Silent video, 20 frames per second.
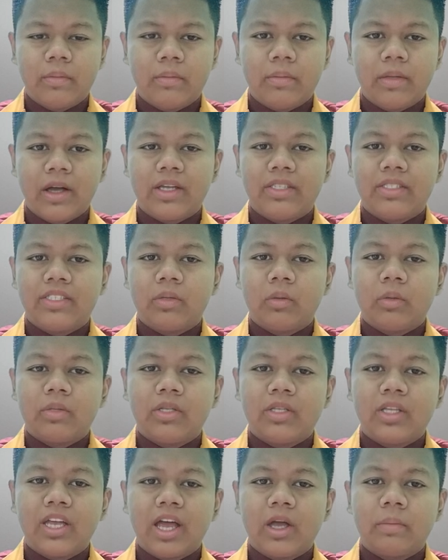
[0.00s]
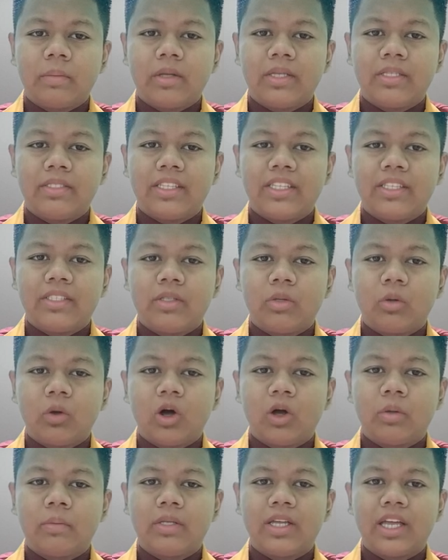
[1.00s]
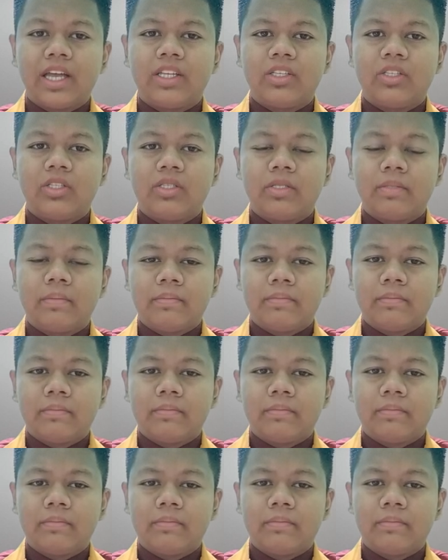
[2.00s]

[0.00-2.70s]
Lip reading: be balanced with the liabilities or obligation.